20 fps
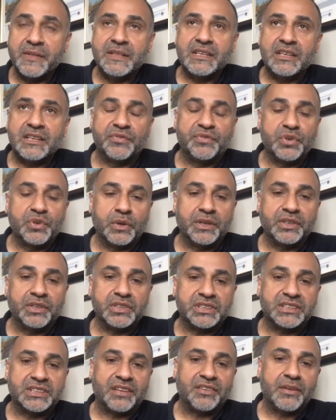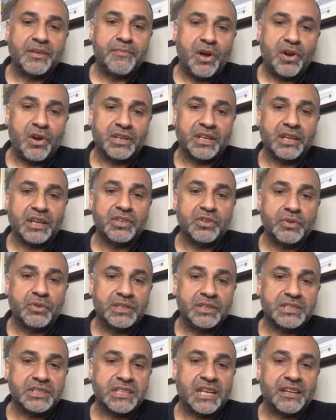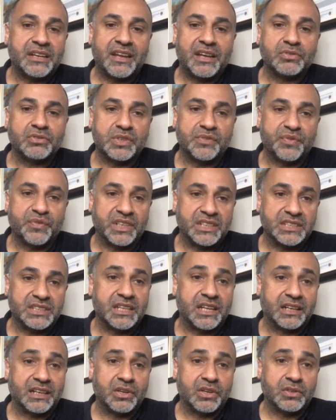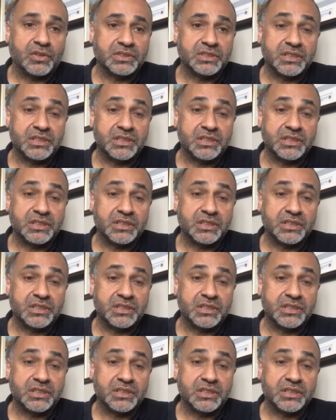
if you understand the market and you understand how to fix that cost,